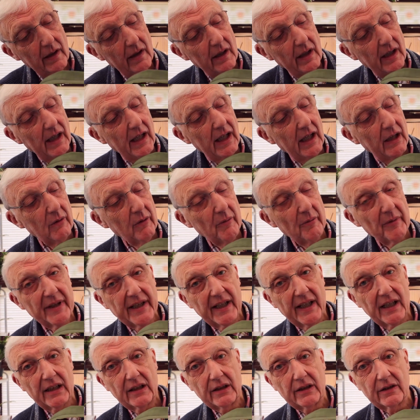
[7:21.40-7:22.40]
when we
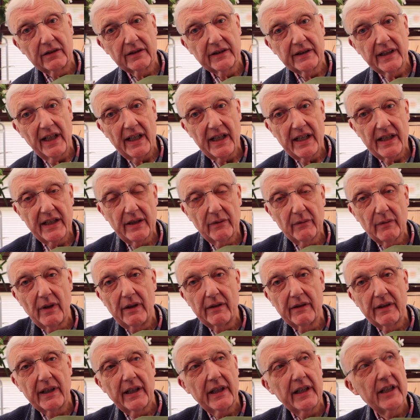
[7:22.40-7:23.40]
get long days, it won't
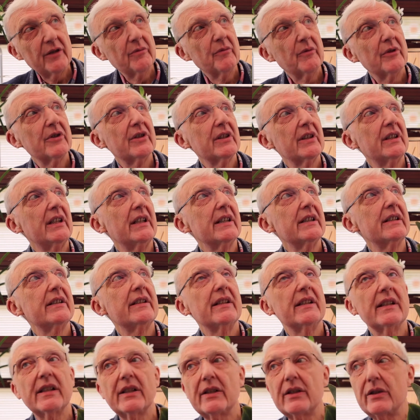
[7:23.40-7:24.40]
get as much light as
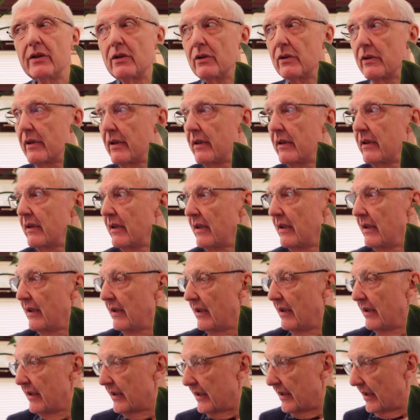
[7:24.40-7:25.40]
it could.
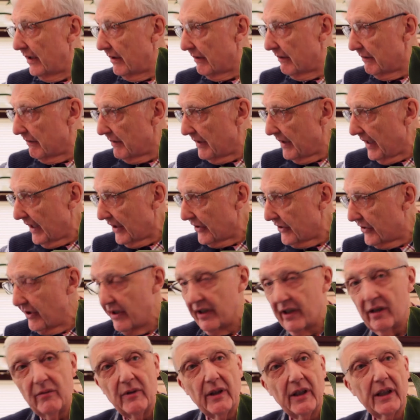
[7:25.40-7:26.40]
So next year I
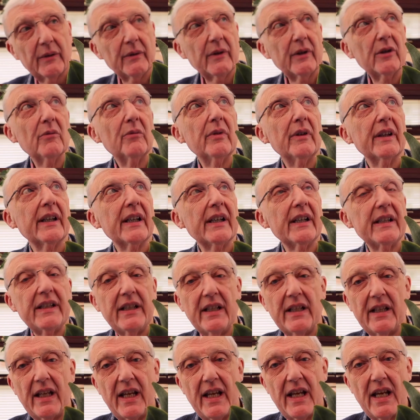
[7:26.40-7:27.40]
might well bring it in
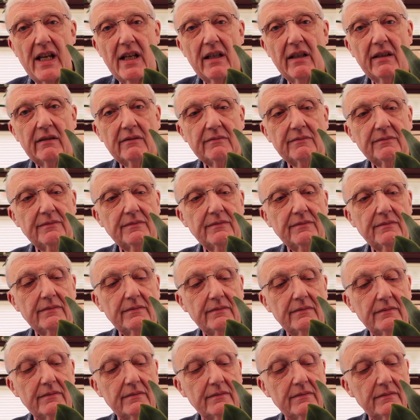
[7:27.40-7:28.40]
here.
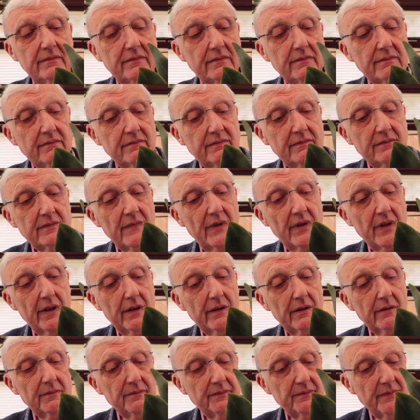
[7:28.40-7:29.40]
So
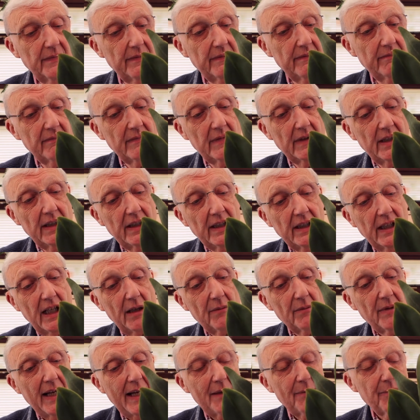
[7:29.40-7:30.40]
I'm
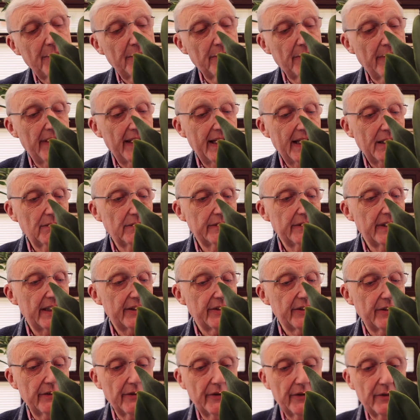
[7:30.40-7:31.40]
happy with that one. That's
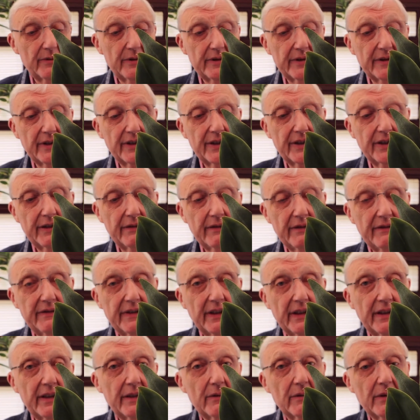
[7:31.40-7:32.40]
another one that's doing
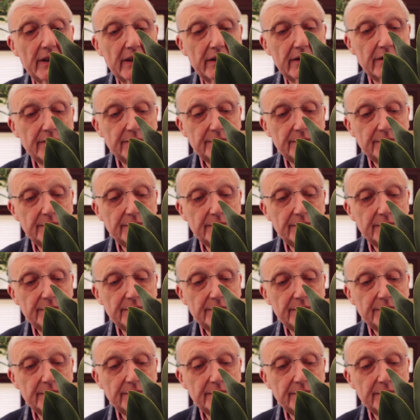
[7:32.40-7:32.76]
very well.